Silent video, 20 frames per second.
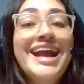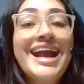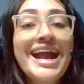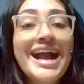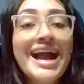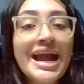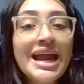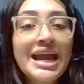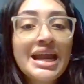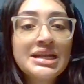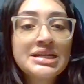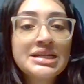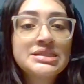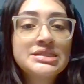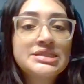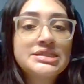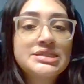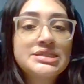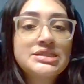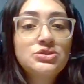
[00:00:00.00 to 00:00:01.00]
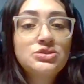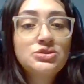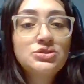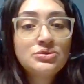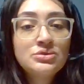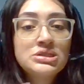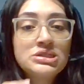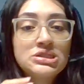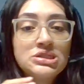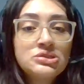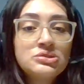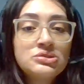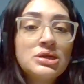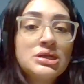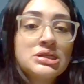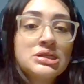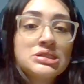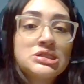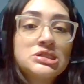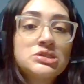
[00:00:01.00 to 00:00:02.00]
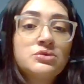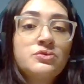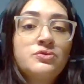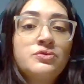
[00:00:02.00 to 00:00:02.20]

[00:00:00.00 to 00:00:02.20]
guidance to students